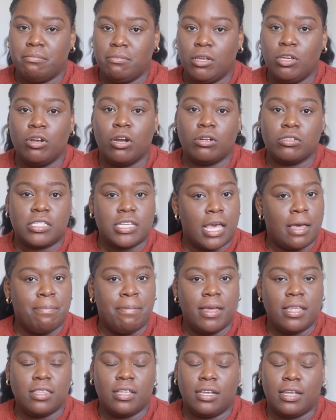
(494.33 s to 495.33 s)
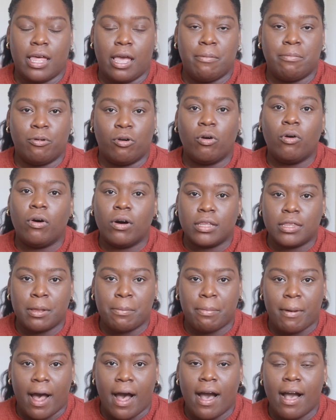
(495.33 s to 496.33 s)
the label on the
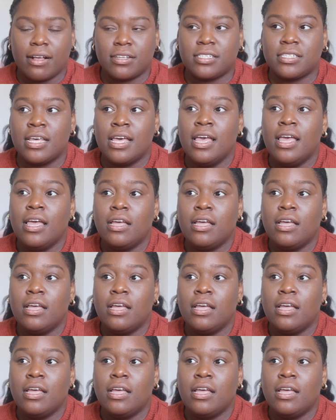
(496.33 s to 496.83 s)
box